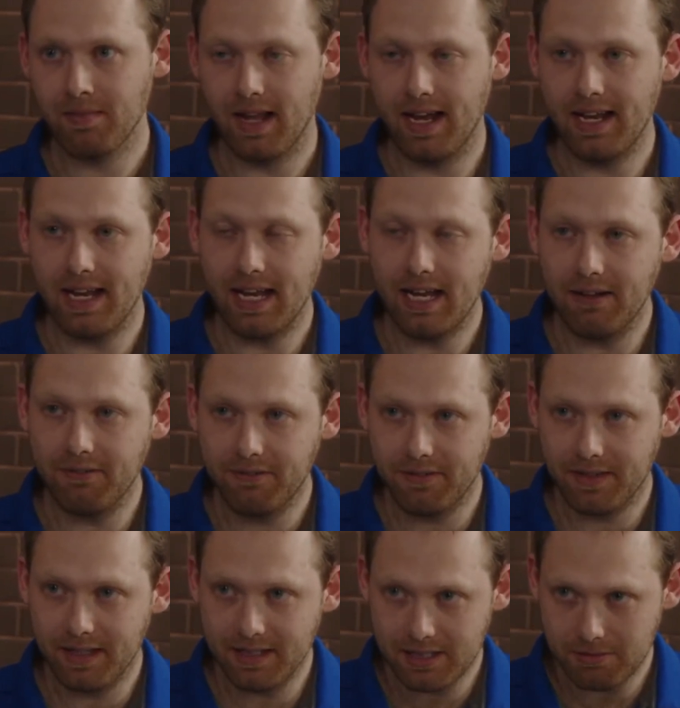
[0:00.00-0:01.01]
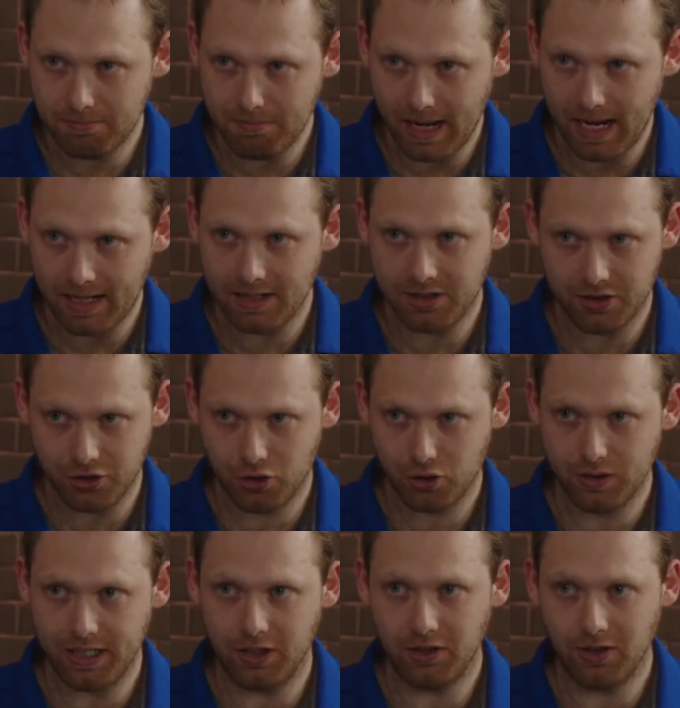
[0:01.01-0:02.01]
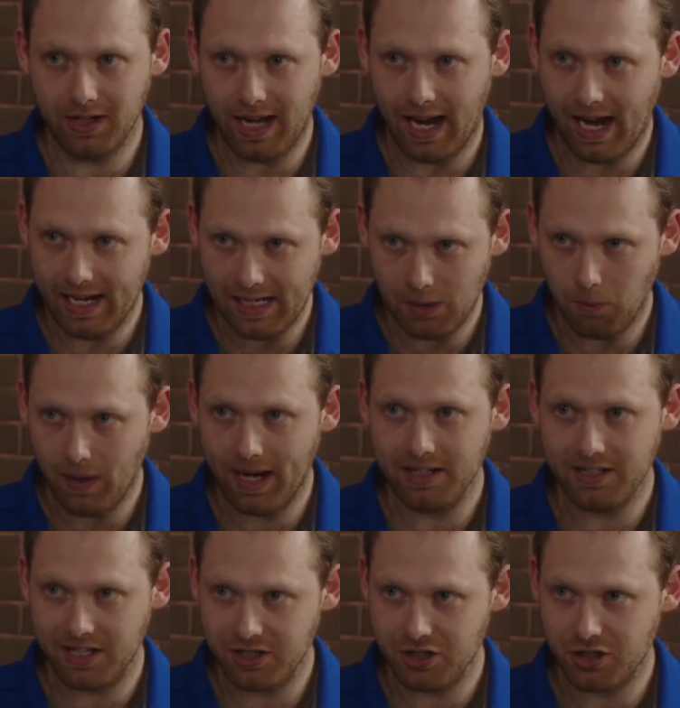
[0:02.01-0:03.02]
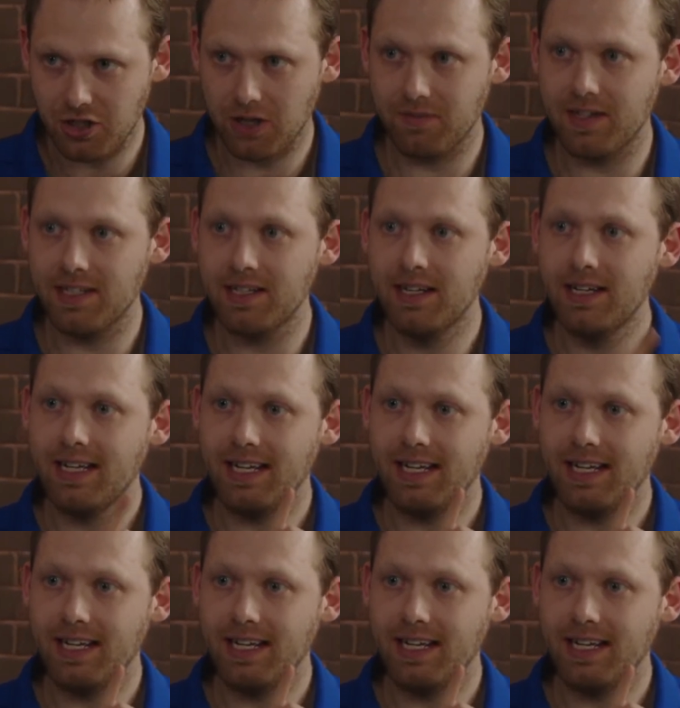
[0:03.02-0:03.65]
And if this man is to treat her in any way as a servant,